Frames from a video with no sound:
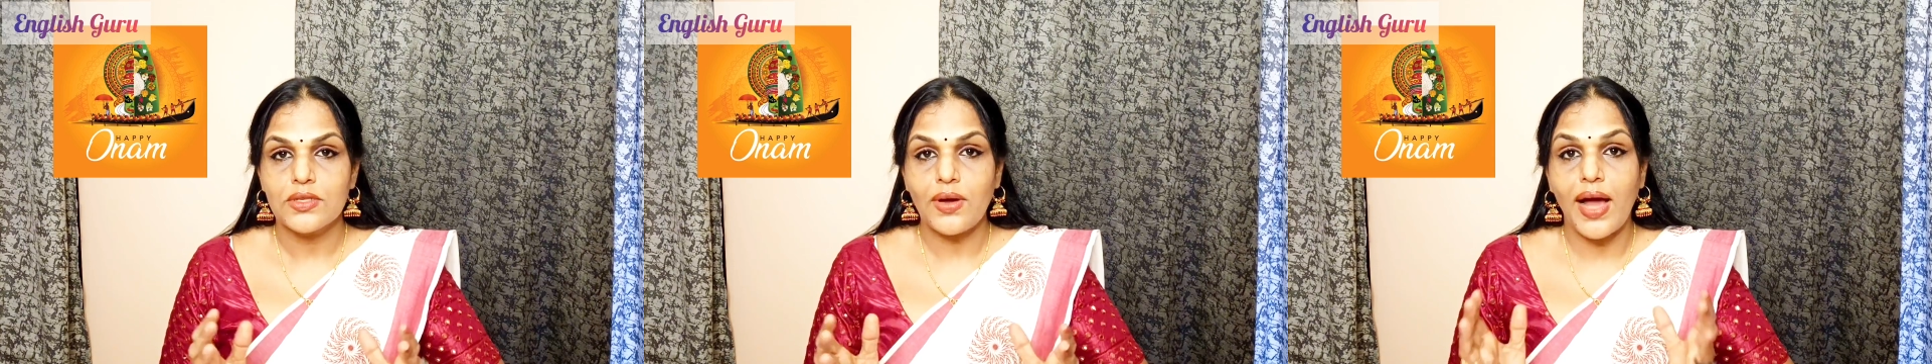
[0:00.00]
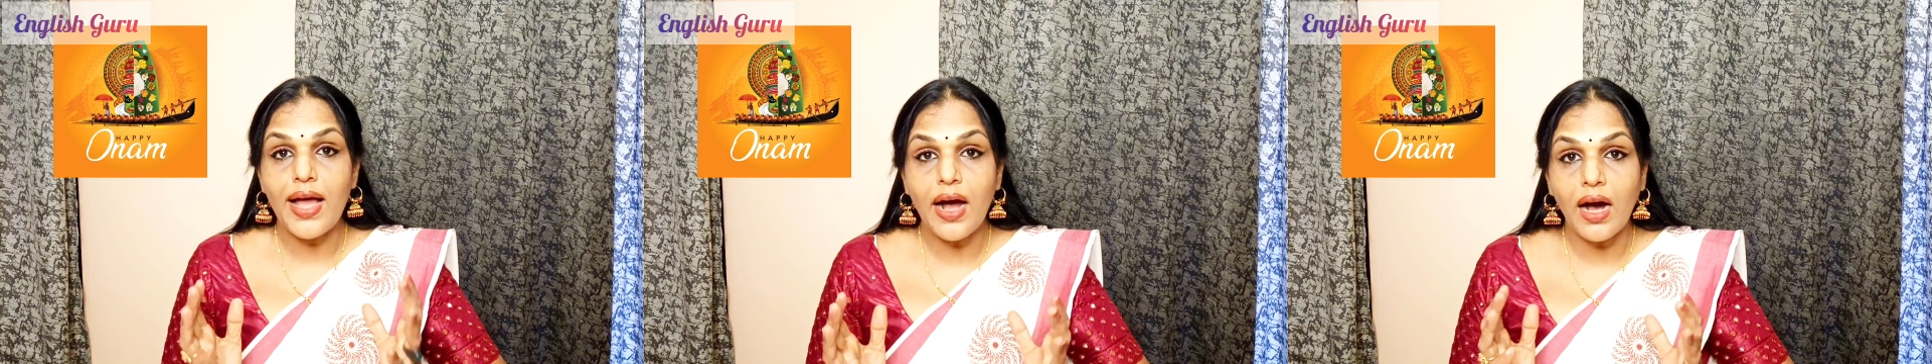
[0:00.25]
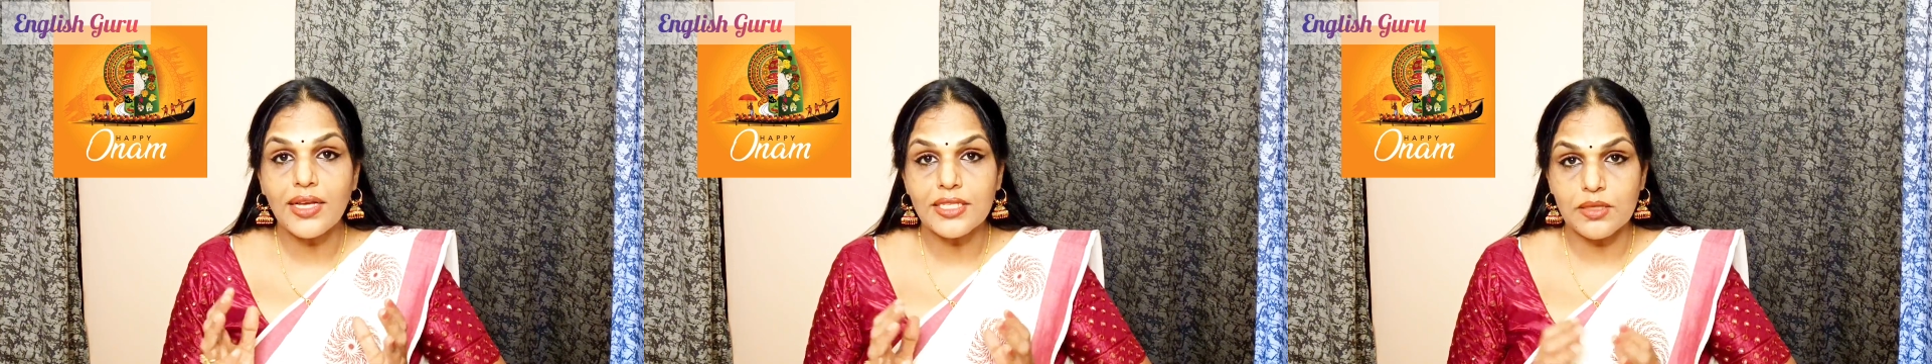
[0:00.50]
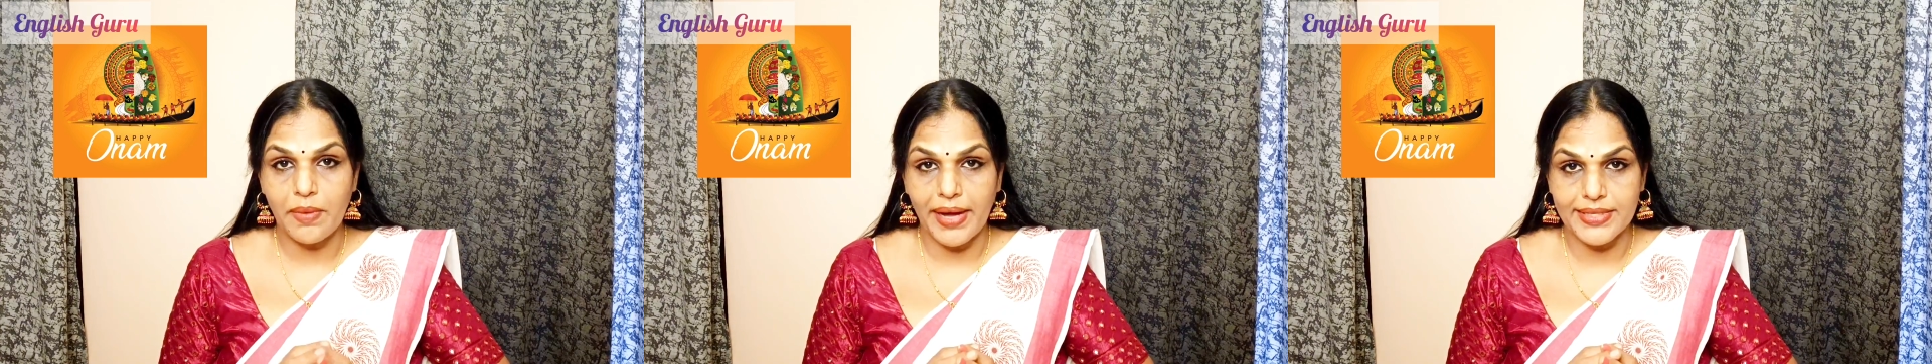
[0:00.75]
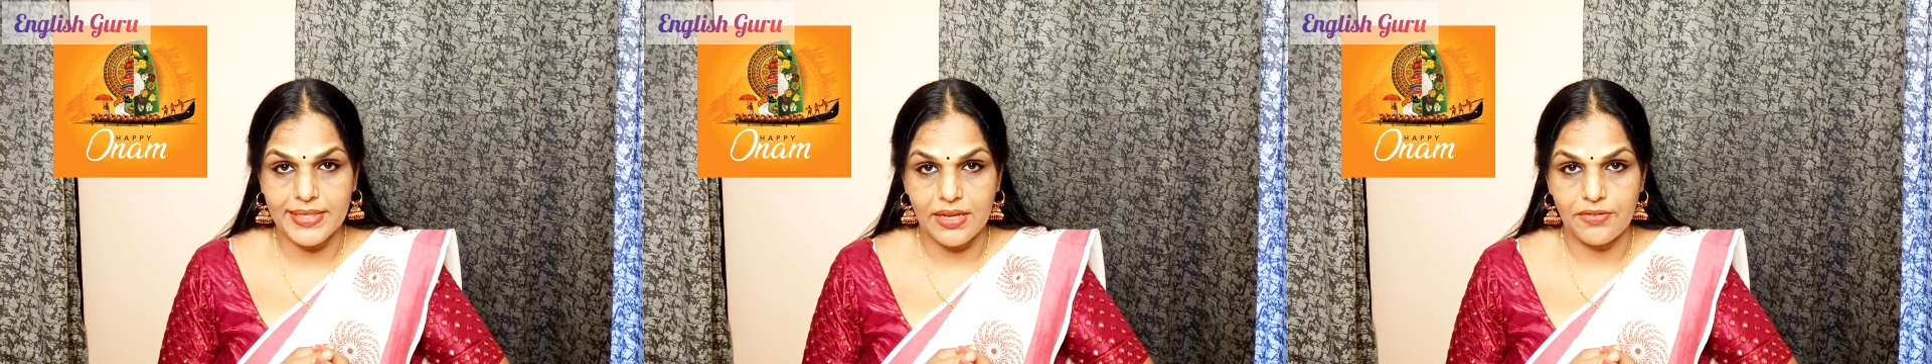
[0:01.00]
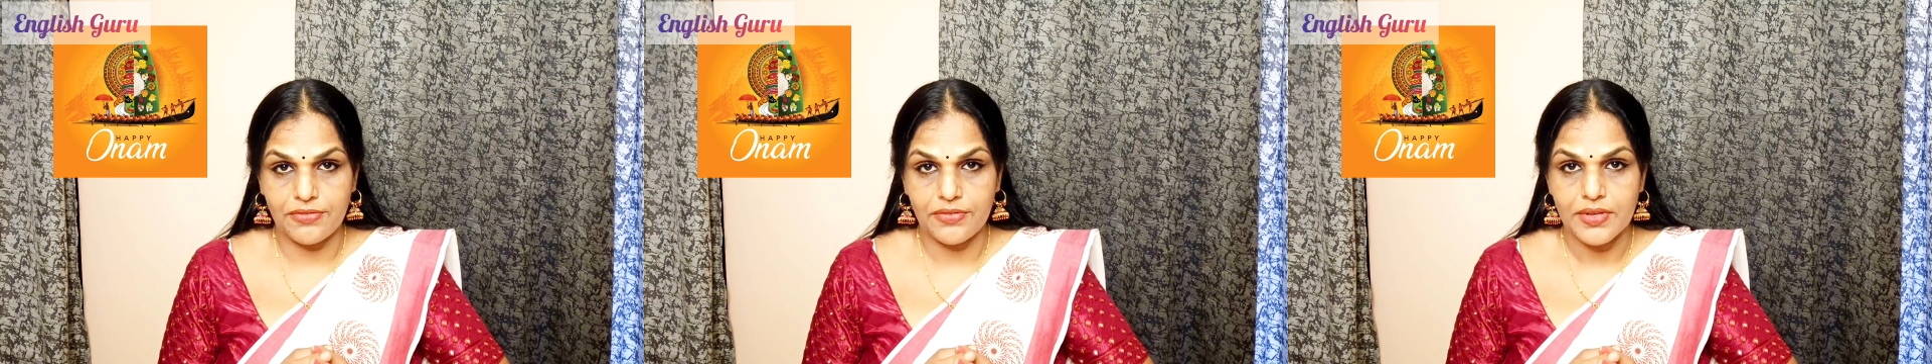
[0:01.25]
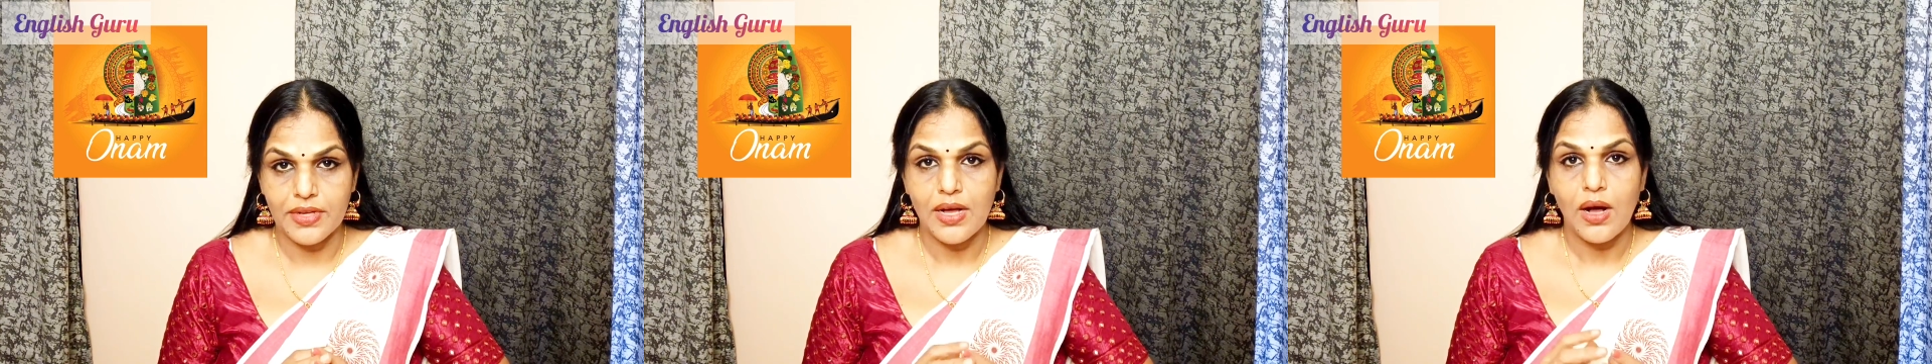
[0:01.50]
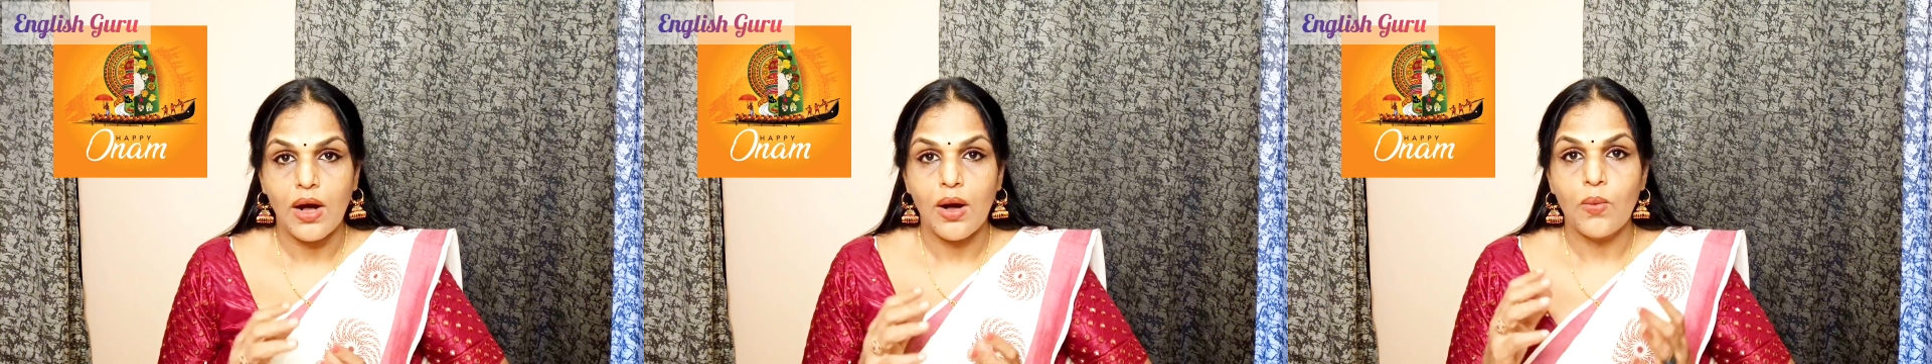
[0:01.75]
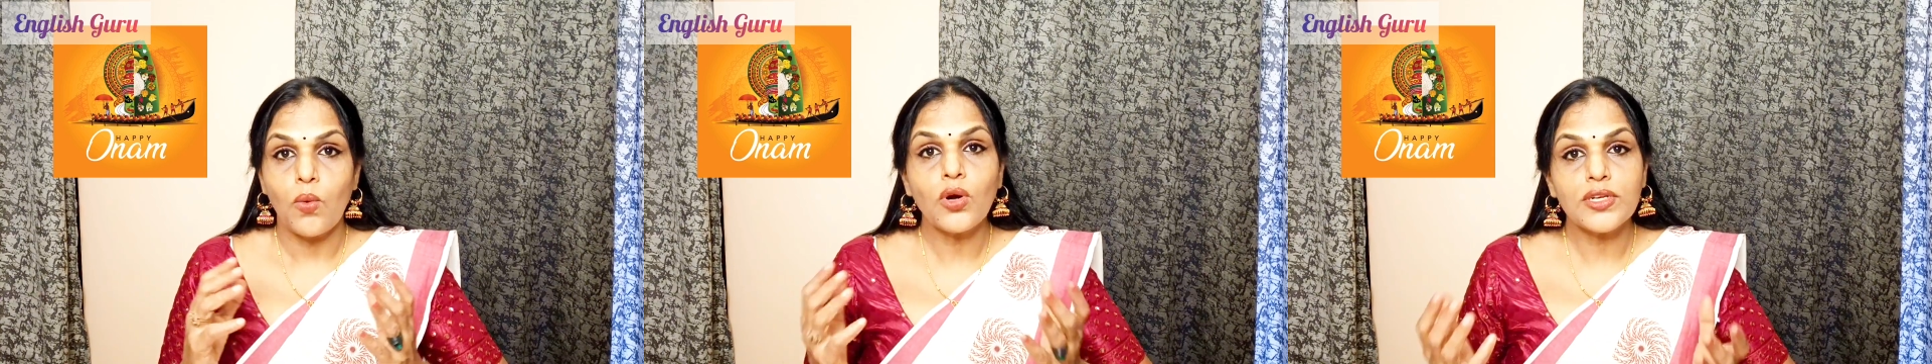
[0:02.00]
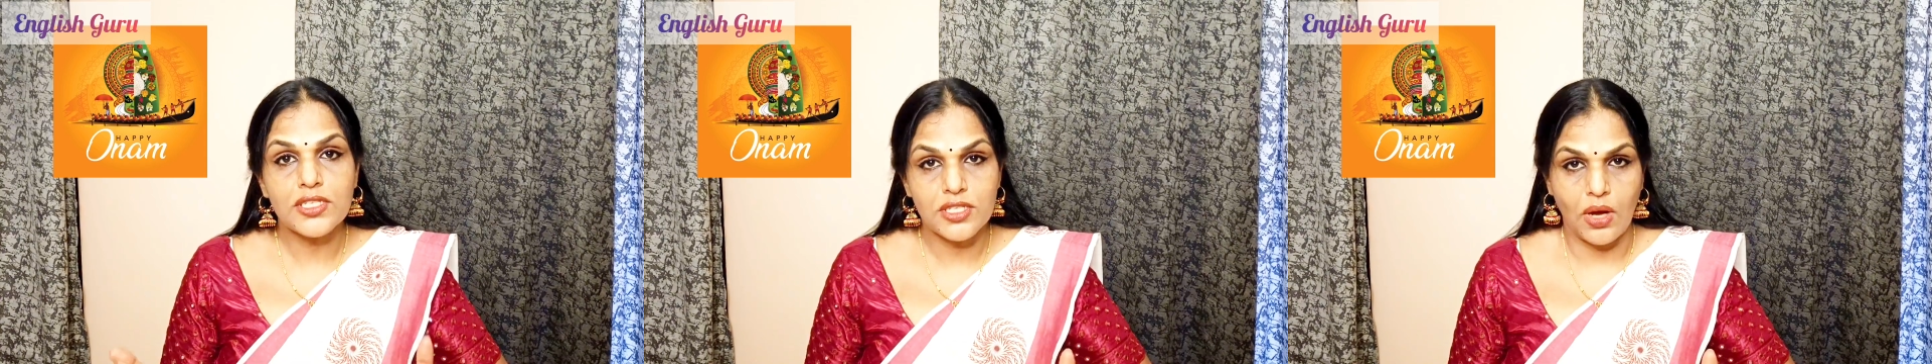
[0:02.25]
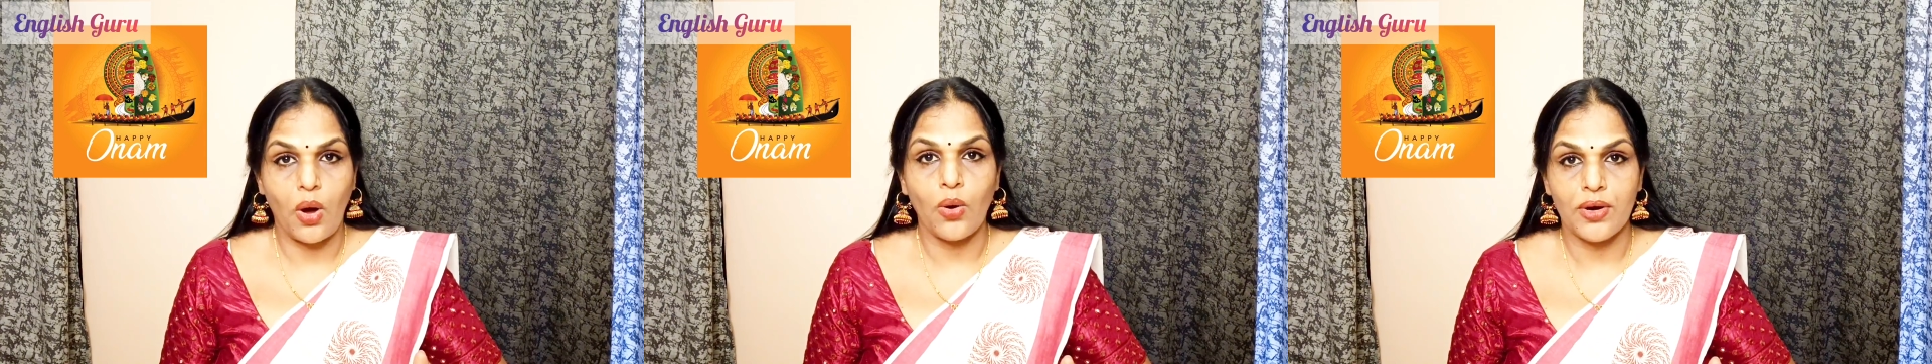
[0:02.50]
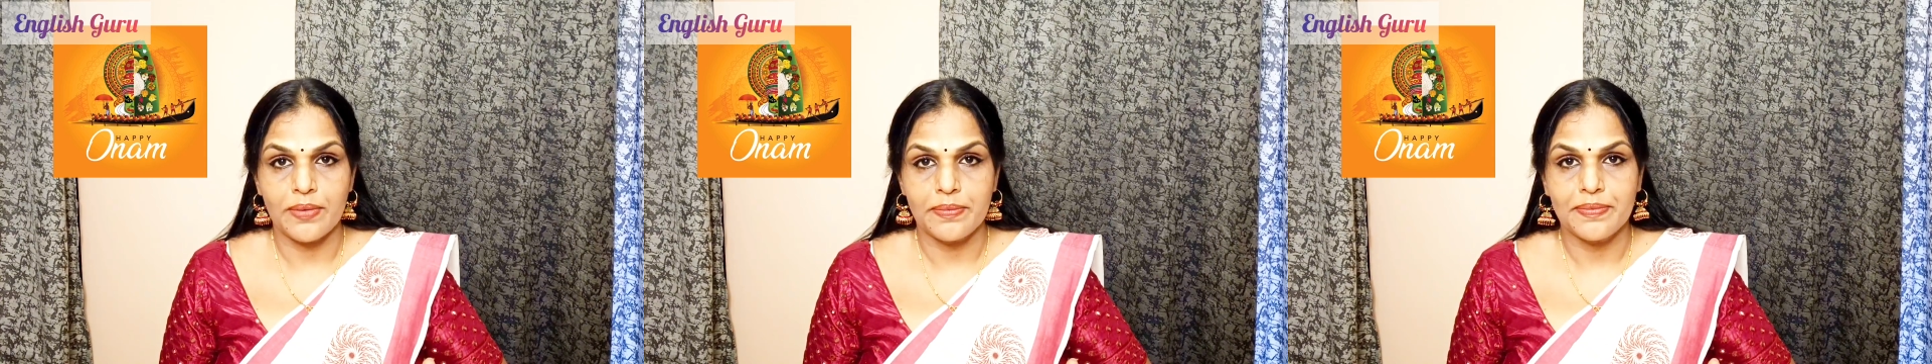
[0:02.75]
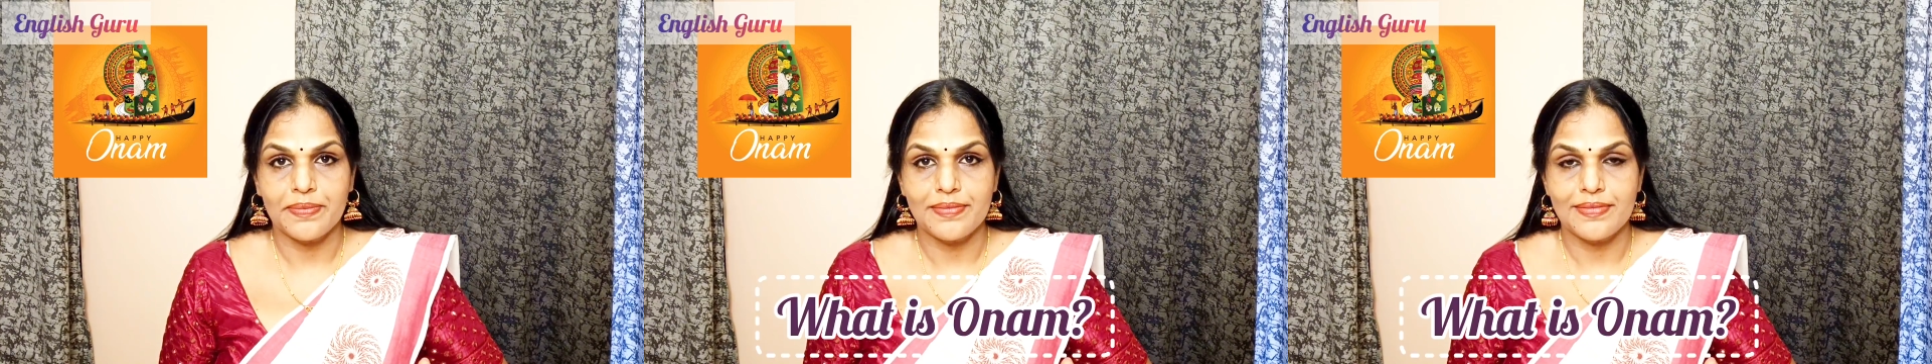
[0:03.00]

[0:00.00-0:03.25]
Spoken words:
So I ask myself, what is honor?